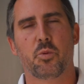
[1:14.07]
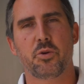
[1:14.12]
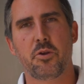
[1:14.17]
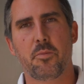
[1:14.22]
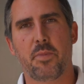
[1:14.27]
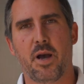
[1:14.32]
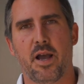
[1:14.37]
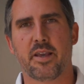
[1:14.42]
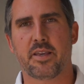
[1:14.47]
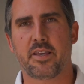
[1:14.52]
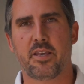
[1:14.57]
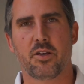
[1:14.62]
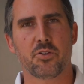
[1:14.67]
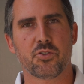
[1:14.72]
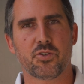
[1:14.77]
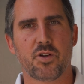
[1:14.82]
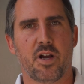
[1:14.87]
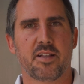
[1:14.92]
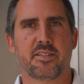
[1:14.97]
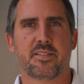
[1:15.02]
when you buy a
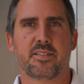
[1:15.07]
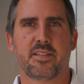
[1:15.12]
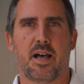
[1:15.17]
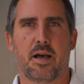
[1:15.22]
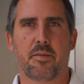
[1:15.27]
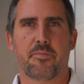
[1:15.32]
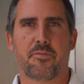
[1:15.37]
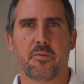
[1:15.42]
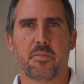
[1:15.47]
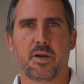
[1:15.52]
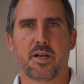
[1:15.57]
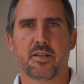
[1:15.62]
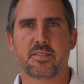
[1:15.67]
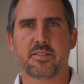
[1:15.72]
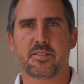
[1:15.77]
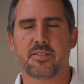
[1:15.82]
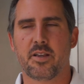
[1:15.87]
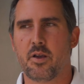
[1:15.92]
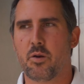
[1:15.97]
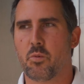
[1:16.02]
kiln-dried slab from
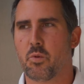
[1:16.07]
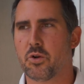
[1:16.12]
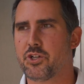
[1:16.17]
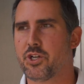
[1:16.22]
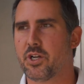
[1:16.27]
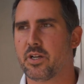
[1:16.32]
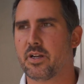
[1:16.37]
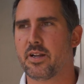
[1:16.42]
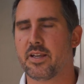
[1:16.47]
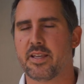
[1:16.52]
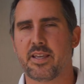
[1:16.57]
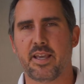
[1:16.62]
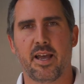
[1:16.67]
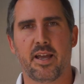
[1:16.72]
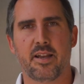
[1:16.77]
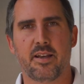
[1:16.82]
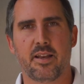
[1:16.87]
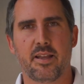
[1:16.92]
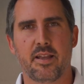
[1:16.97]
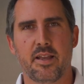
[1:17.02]
us, what you're gonna
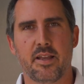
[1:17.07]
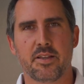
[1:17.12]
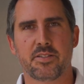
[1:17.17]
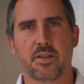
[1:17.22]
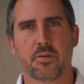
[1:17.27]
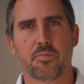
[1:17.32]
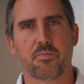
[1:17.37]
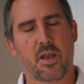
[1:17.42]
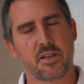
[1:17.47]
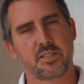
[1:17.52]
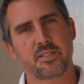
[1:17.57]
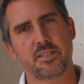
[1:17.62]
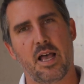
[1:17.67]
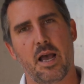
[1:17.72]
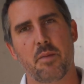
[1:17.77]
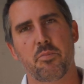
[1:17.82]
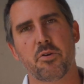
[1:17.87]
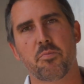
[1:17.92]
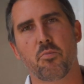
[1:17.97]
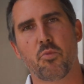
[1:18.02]
get is a
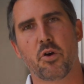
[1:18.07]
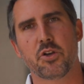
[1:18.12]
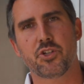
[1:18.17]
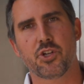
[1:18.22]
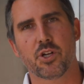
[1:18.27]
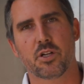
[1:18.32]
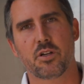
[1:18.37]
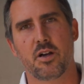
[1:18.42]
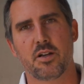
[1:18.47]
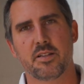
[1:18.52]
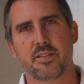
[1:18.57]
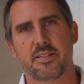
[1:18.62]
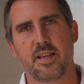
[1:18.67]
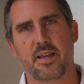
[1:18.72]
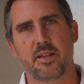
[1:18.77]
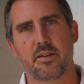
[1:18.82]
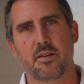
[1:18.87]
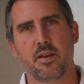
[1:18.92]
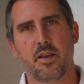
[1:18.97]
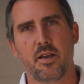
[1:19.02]
slab with moisture
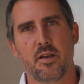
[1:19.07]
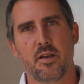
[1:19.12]
content